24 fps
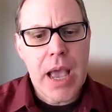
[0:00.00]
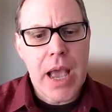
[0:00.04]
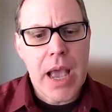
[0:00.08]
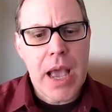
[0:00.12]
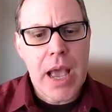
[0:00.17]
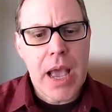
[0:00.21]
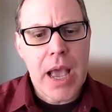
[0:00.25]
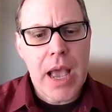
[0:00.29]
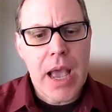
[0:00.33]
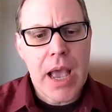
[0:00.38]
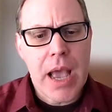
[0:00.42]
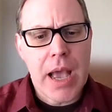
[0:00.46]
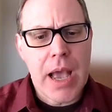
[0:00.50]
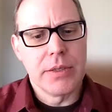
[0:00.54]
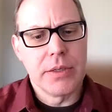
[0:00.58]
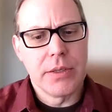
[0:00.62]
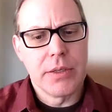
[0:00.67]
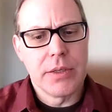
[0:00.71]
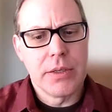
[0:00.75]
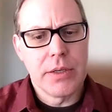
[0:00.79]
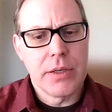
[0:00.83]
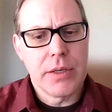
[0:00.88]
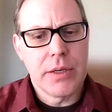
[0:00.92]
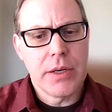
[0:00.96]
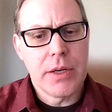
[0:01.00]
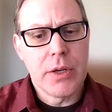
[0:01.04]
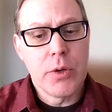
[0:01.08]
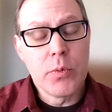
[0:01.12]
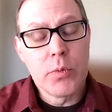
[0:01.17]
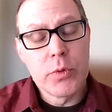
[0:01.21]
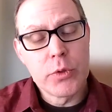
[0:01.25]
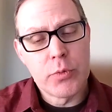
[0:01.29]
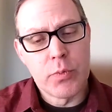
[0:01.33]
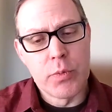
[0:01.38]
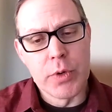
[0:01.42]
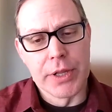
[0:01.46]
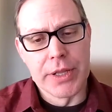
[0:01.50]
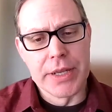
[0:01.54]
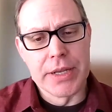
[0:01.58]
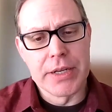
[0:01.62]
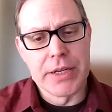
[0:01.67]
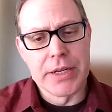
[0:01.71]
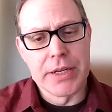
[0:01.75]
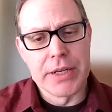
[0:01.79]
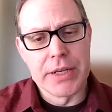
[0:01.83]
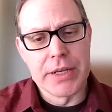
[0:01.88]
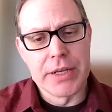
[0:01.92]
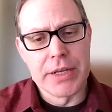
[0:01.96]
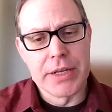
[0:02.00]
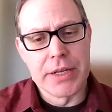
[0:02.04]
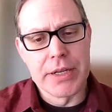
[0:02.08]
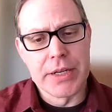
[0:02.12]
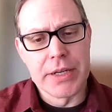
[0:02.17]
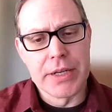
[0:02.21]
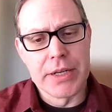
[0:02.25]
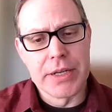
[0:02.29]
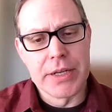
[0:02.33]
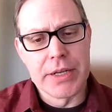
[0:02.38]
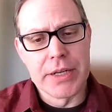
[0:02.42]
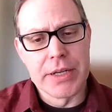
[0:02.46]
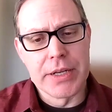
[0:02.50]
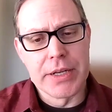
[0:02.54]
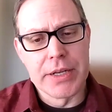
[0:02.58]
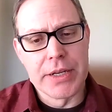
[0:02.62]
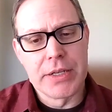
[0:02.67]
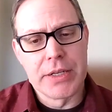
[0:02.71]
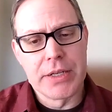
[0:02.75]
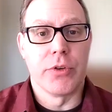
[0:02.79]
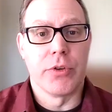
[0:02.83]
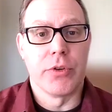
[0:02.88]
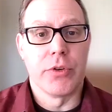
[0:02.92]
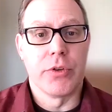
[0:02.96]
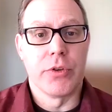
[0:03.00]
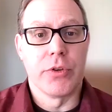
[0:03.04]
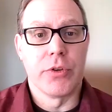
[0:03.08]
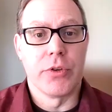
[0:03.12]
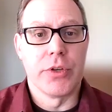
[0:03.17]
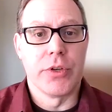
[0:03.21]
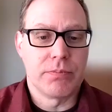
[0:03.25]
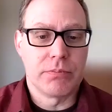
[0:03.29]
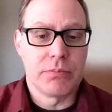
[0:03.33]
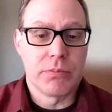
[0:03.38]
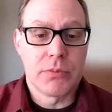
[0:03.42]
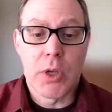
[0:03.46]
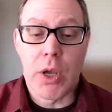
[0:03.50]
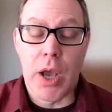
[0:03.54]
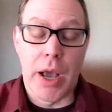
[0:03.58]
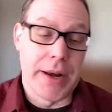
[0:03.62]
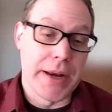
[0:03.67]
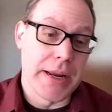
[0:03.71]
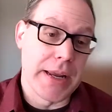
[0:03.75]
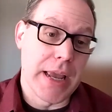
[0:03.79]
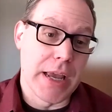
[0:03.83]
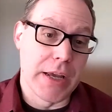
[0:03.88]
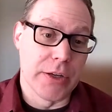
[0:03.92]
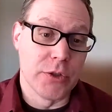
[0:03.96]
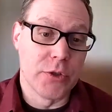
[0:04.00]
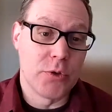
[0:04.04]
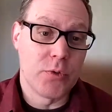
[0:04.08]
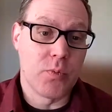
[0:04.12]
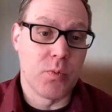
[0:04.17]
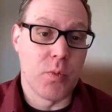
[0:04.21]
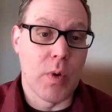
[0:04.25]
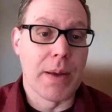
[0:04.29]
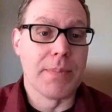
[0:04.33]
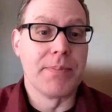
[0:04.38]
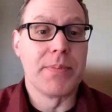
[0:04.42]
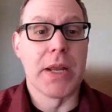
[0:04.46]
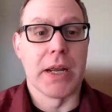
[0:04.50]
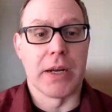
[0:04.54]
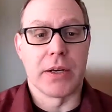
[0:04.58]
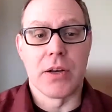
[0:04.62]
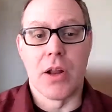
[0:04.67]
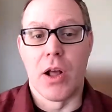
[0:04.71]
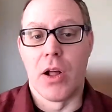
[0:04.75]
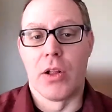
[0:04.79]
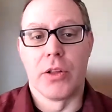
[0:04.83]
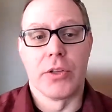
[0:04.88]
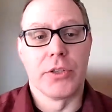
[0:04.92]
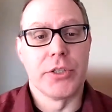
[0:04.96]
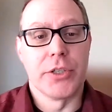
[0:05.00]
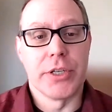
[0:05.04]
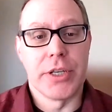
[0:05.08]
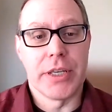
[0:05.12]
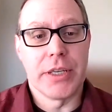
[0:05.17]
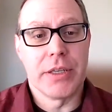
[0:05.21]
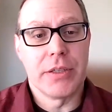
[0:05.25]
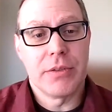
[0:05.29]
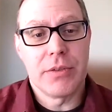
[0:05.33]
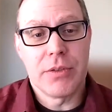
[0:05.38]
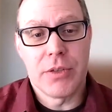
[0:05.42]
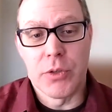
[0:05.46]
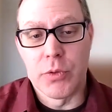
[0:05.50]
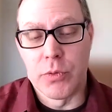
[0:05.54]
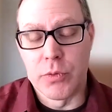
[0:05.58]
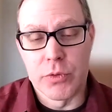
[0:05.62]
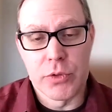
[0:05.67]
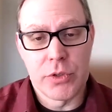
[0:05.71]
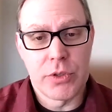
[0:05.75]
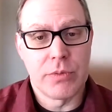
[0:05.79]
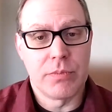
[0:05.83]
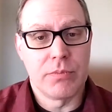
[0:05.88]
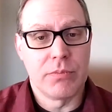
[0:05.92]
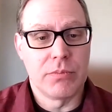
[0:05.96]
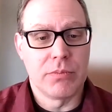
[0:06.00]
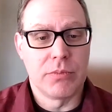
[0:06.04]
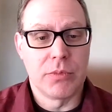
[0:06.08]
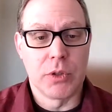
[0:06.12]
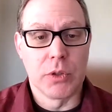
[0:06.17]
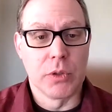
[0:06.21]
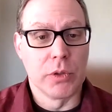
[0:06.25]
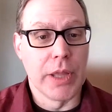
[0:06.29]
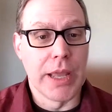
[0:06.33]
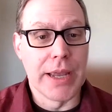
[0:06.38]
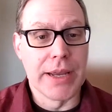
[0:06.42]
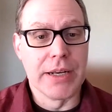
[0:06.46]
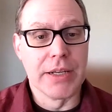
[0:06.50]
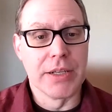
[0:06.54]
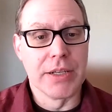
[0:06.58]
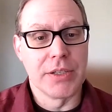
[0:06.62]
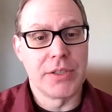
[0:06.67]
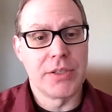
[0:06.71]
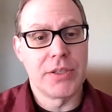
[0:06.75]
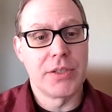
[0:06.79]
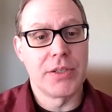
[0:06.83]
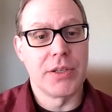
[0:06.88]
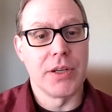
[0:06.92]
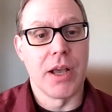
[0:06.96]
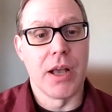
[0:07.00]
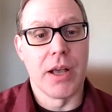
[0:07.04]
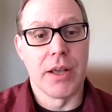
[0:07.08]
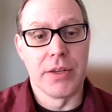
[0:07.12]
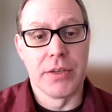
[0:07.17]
And it was really exciting because it introduced cutting edge web technology. It used the latest